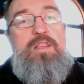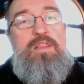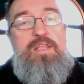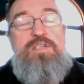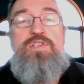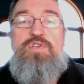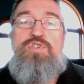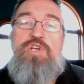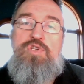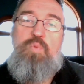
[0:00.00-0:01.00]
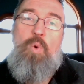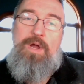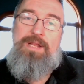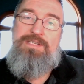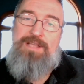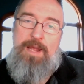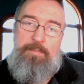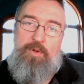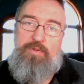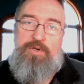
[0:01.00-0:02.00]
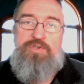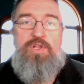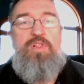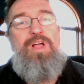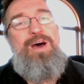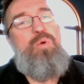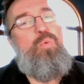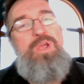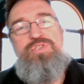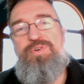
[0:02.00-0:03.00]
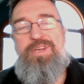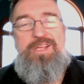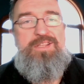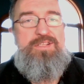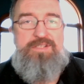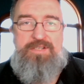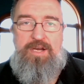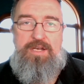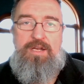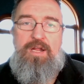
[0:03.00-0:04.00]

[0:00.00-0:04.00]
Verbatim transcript: This is just one example. There's a lot of ways you can get this done.